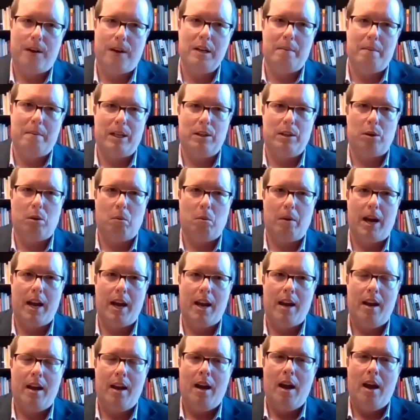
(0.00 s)
fundamental
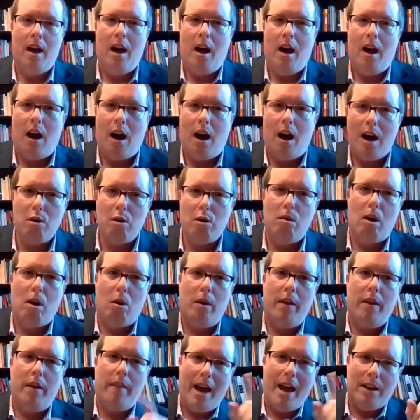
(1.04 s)
way? I don't
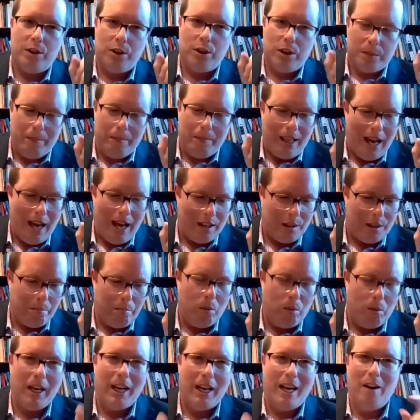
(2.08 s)
know, and that, just my
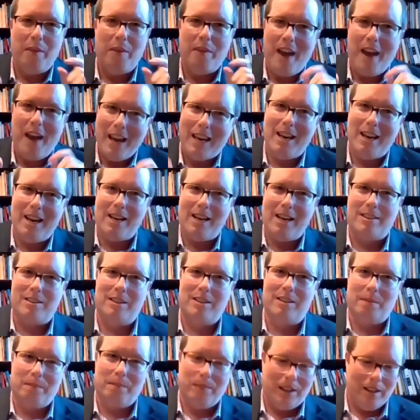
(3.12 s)
last point here, that connects
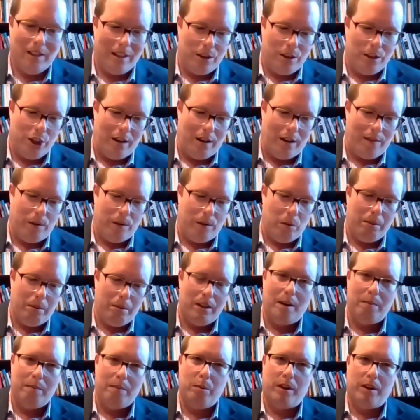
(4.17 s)
to something that Jeff
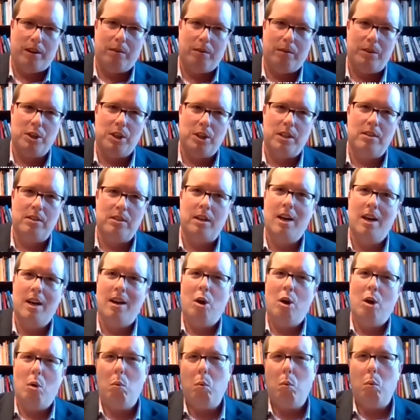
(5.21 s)
opened up with, which is,
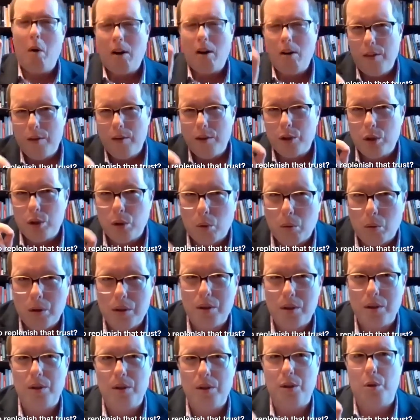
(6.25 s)
what are the
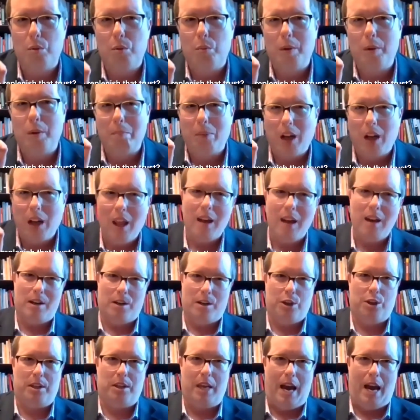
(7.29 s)
sources to
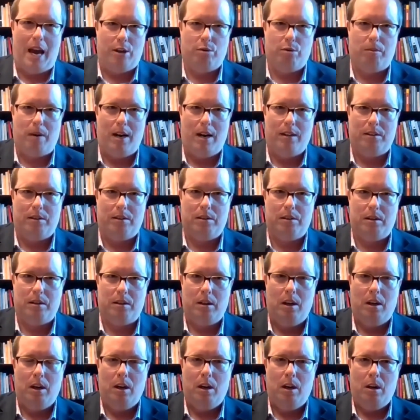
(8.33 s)
replenish that
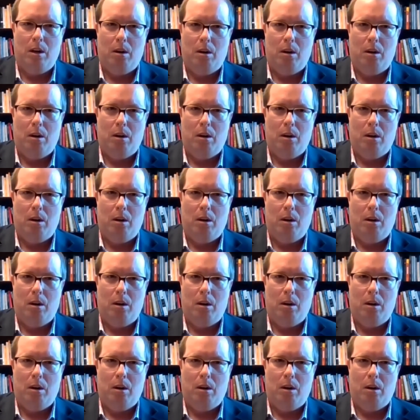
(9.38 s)
trust?